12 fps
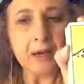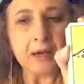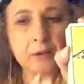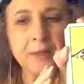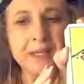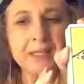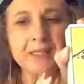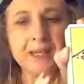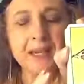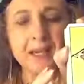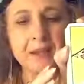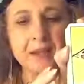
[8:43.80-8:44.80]
We
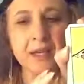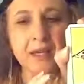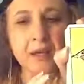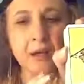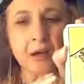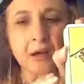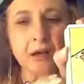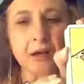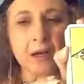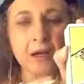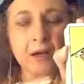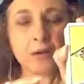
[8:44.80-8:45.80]
see the
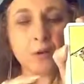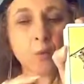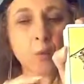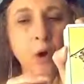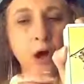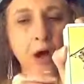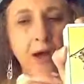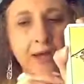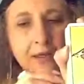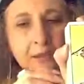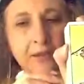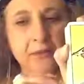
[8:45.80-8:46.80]

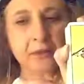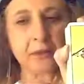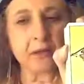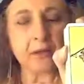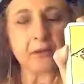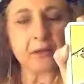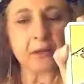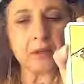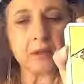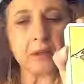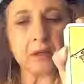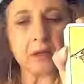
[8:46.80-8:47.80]
wand that
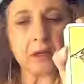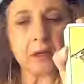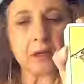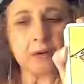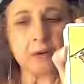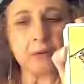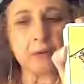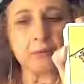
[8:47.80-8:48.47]
the